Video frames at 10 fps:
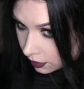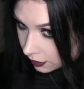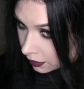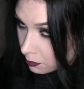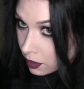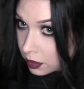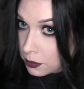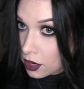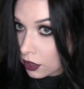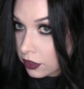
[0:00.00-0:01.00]
Helena
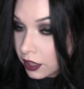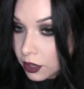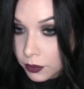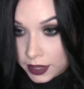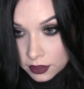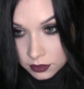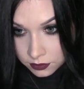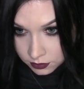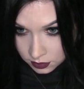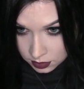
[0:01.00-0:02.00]
Bonham Carter going
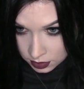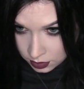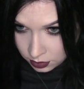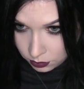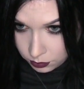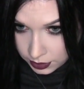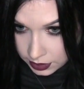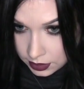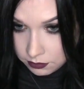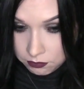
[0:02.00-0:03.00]
with
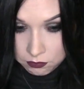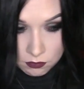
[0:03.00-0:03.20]
it.